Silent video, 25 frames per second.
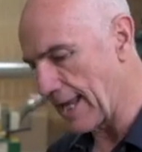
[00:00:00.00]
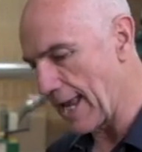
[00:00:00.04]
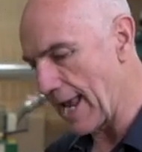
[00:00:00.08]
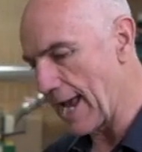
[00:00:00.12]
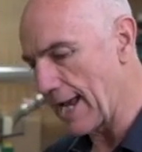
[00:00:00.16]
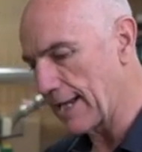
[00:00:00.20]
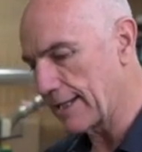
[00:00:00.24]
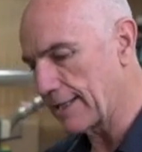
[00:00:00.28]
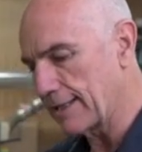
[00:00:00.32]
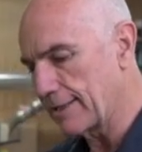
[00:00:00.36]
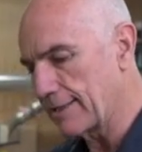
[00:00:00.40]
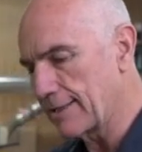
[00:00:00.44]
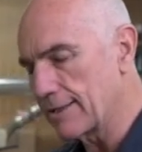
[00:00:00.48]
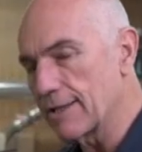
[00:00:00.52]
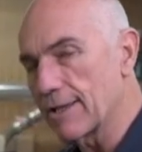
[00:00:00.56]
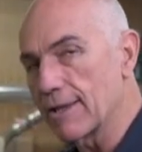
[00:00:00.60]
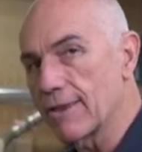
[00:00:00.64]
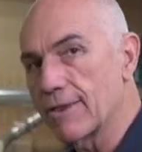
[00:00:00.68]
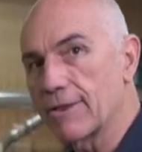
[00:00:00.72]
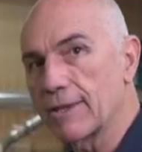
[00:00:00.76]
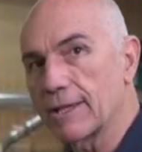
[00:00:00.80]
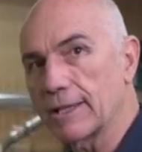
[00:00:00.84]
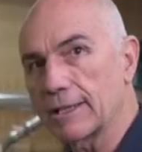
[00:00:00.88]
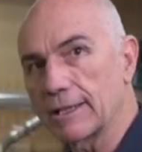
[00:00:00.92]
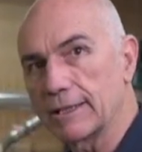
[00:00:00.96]
added the
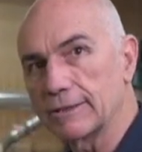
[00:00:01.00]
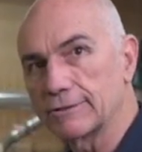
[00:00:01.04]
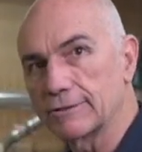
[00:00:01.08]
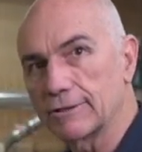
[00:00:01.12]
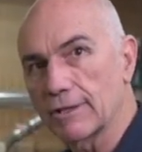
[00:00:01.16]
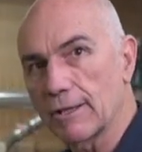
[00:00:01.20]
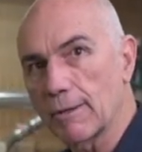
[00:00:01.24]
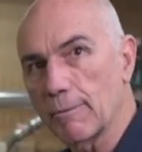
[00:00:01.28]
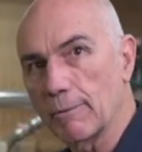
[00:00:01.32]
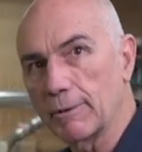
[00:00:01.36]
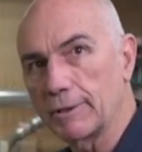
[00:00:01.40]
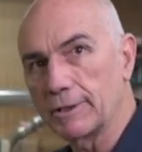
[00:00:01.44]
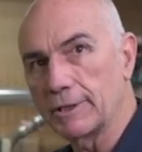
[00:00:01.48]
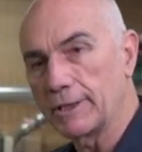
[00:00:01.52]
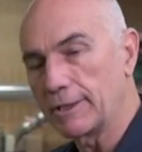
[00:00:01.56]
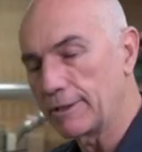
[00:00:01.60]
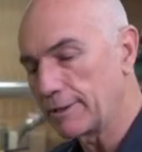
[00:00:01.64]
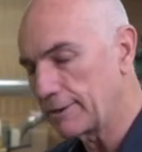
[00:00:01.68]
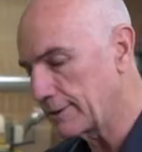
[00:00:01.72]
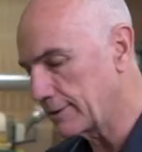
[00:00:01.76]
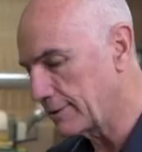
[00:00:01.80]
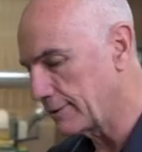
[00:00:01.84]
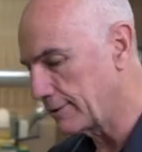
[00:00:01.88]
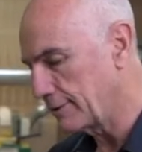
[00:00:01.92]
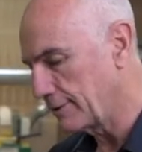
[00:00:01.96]
thickness of the
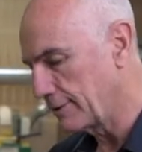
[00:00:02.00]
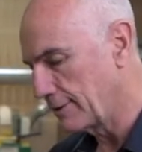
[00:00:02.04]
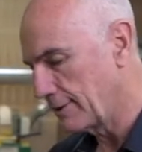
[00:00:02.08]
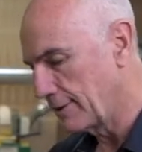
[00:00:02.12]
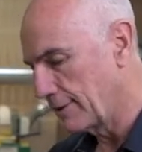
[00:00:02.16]
material.